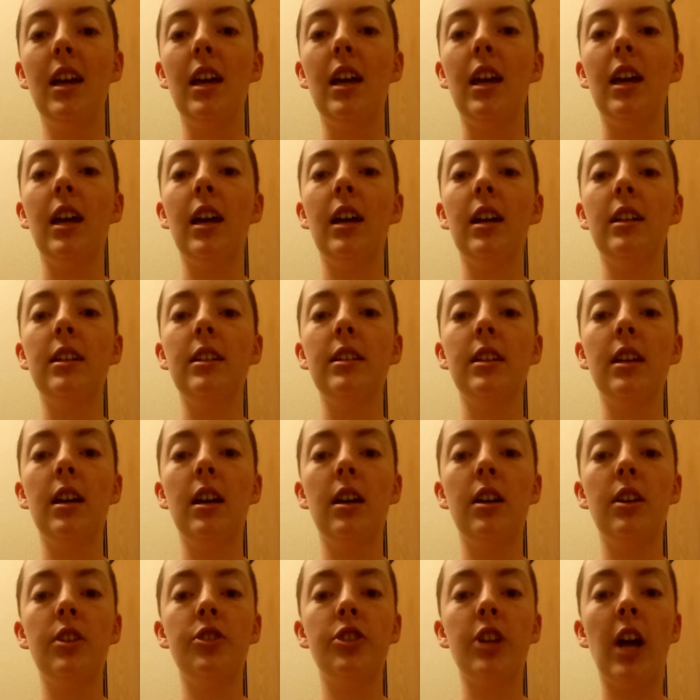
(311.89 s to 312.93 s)
and
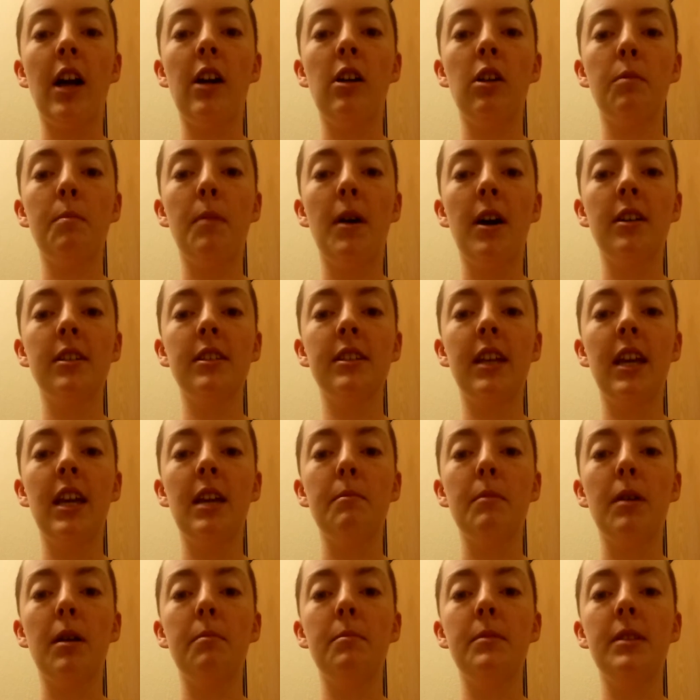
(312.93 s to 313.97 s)
child parts
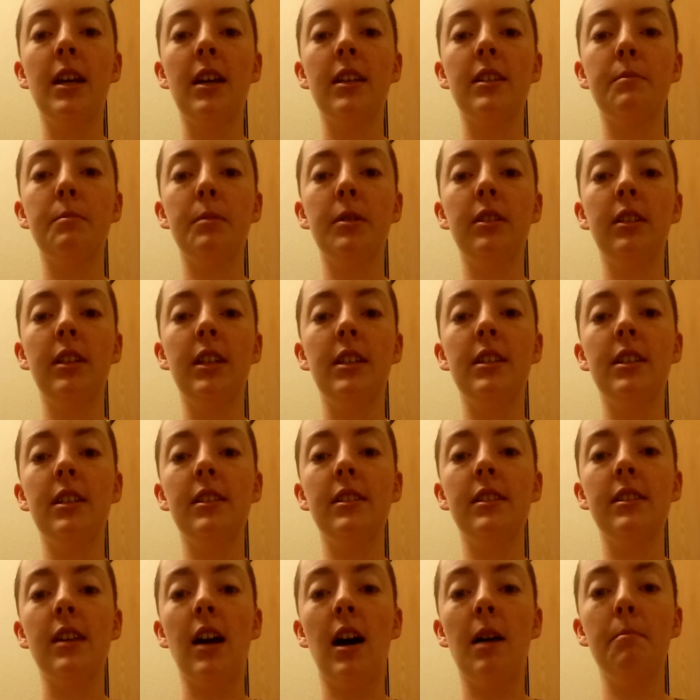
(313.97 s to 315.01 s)
came up desperately to
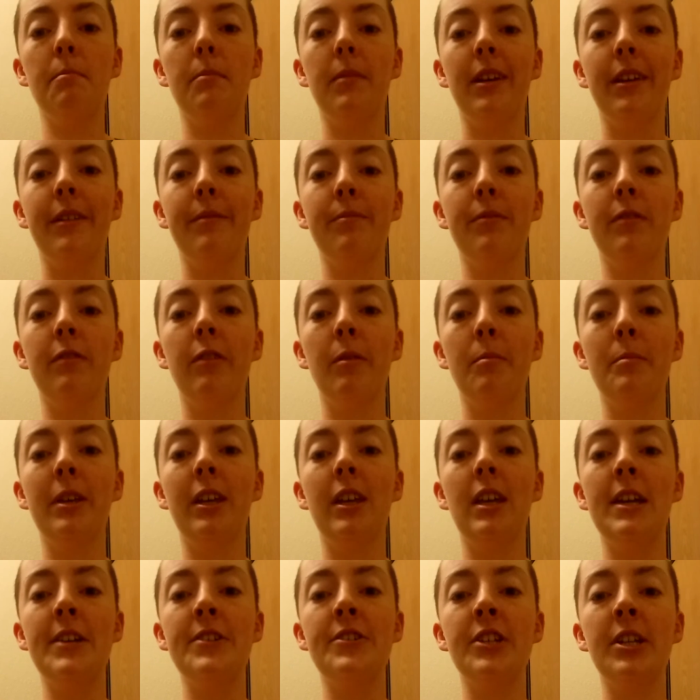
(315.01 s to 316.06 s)
stop me from
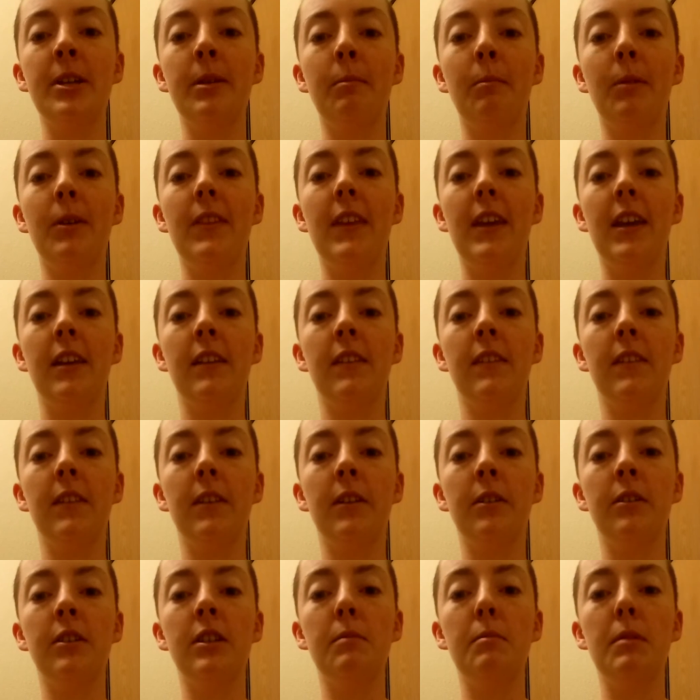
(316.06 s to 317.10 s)
engaging in what they
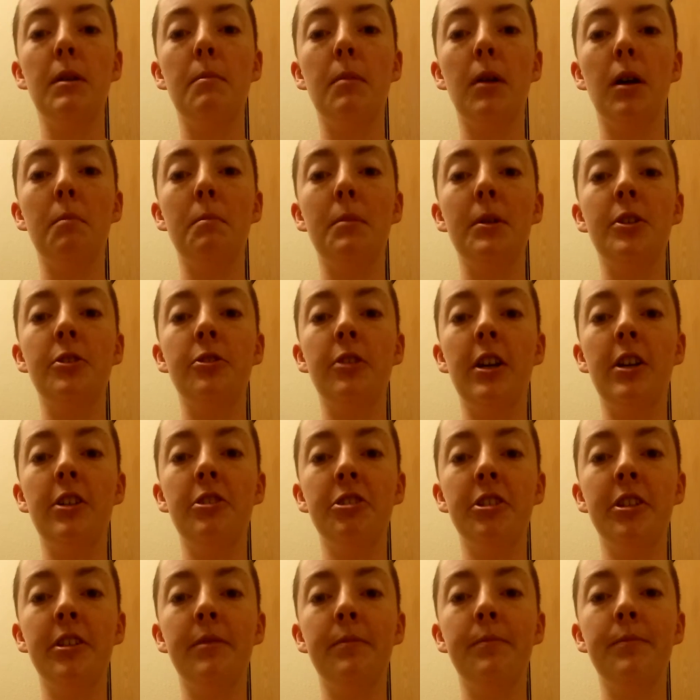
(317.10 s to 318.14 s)
considered to be
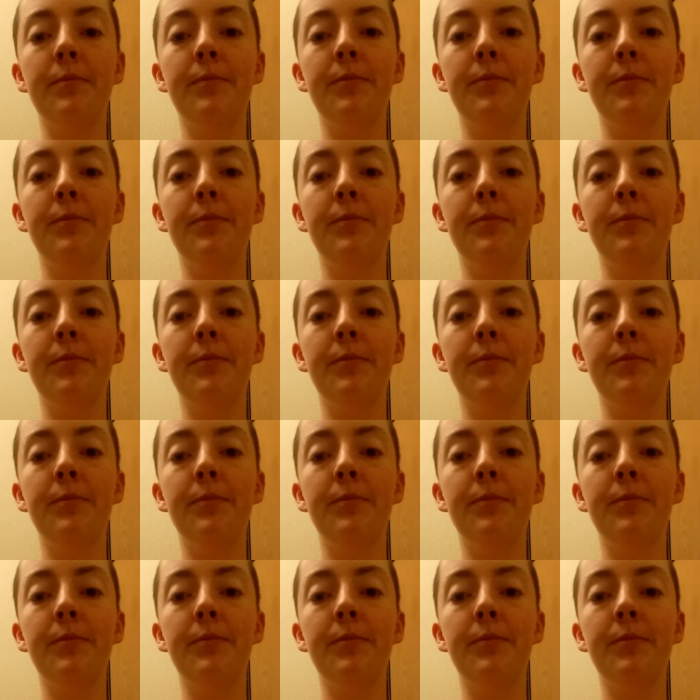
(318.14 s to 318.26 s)
perpetration,